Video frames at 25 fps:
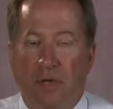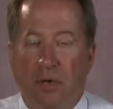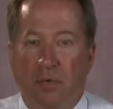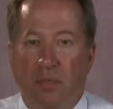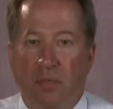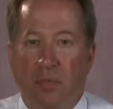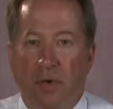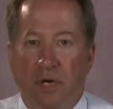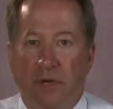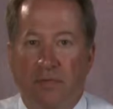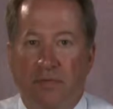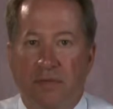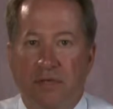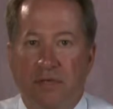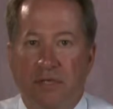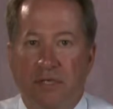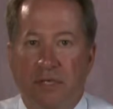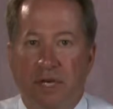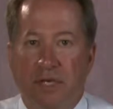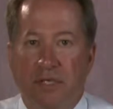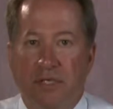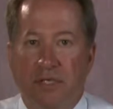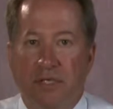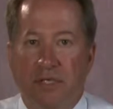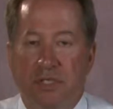one of the
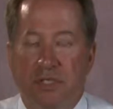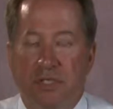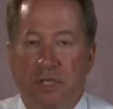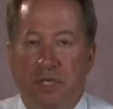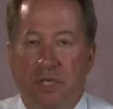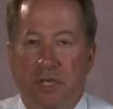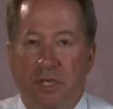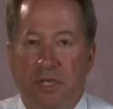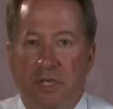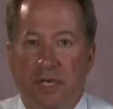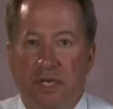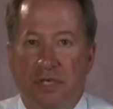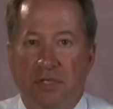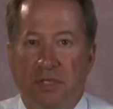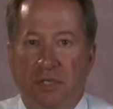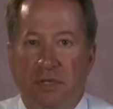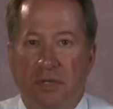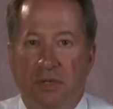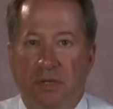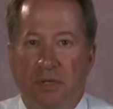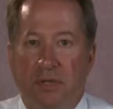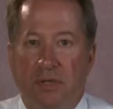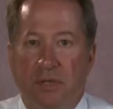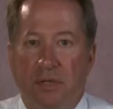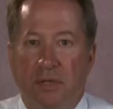judges should
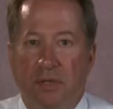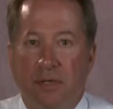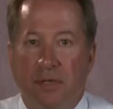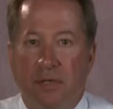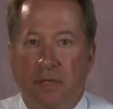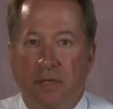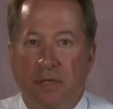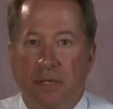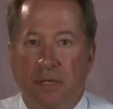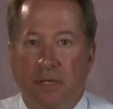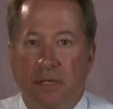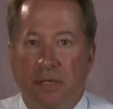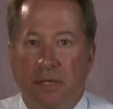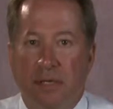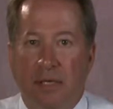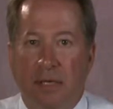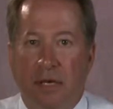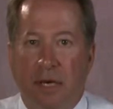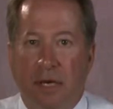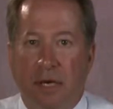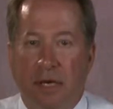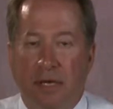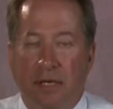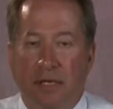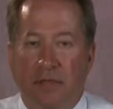initial
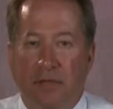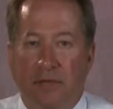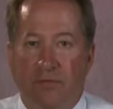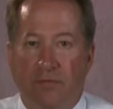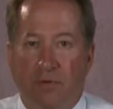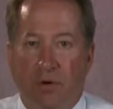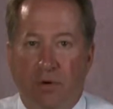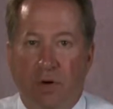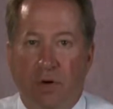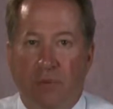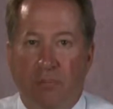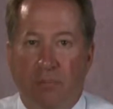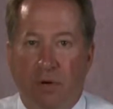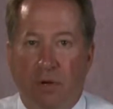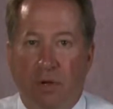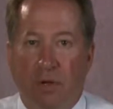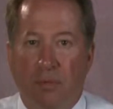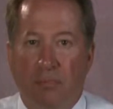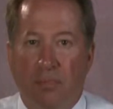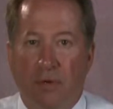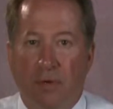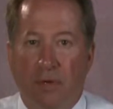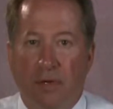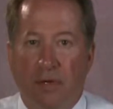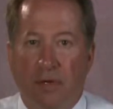in the voter poll
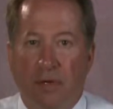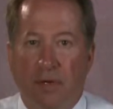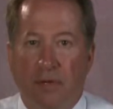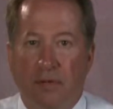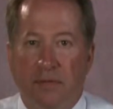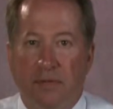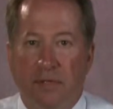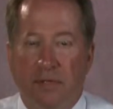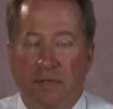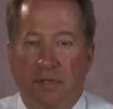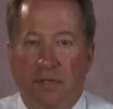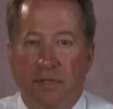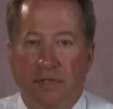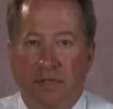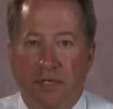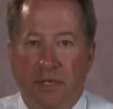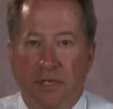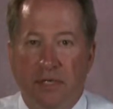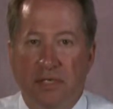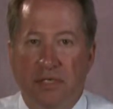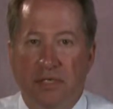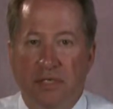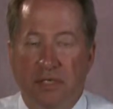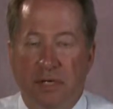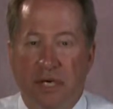book that the
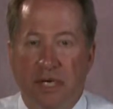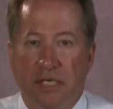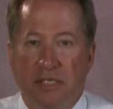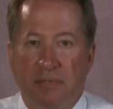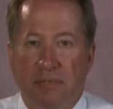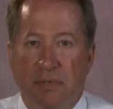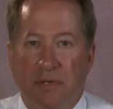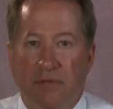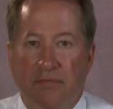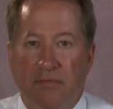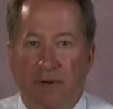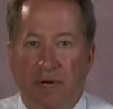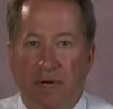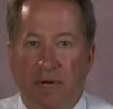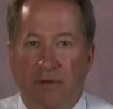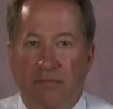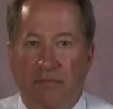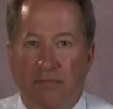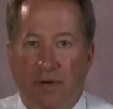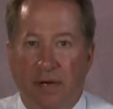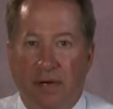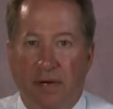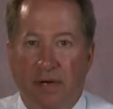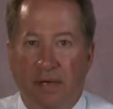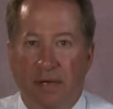signature has been
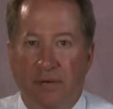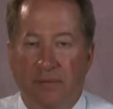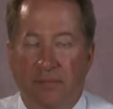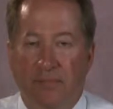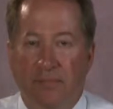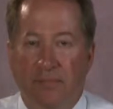verified.